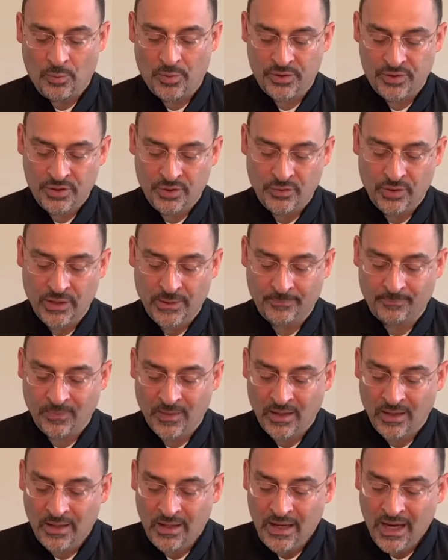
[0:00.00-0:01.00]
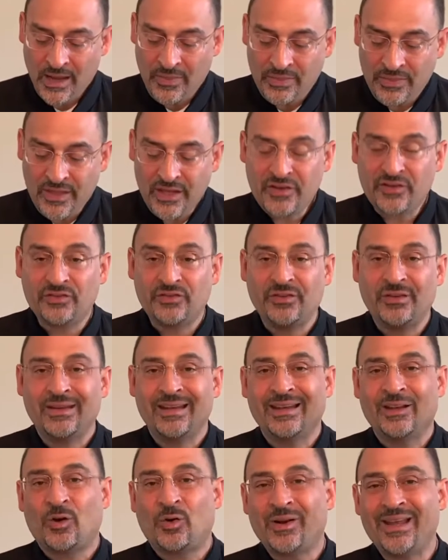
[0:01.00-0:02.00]
what we're doing. And this
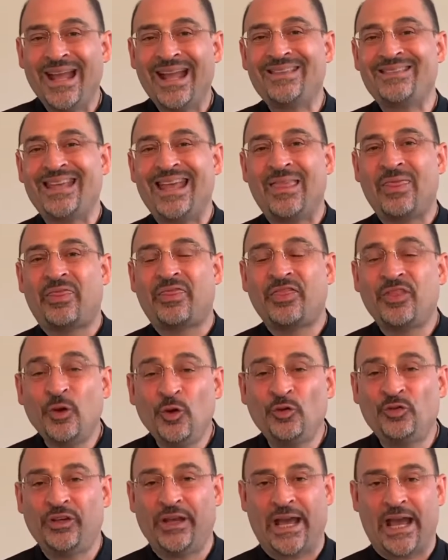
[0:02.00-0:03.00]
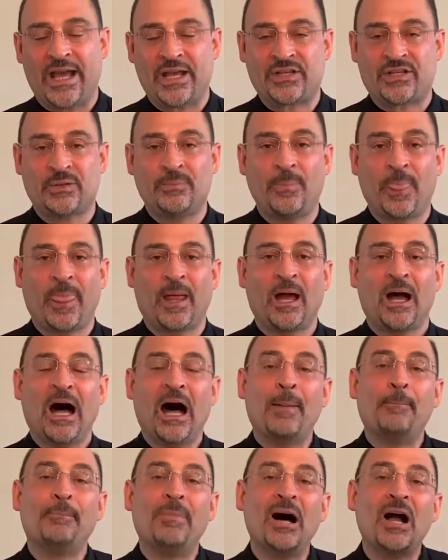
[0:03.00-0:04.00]
creates enthusiasm
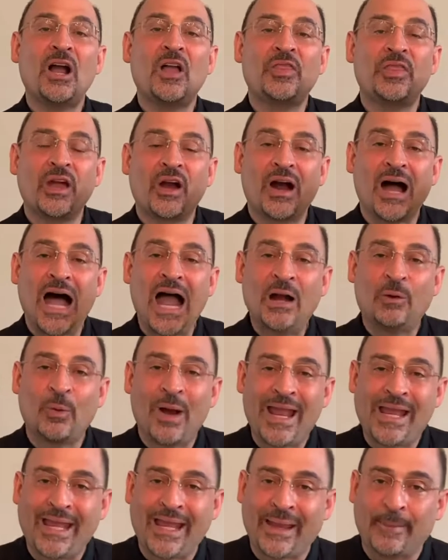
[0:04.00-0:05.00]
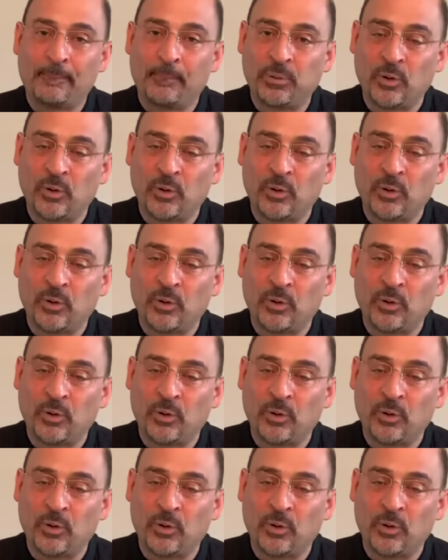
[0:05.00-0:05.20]
among their high ranking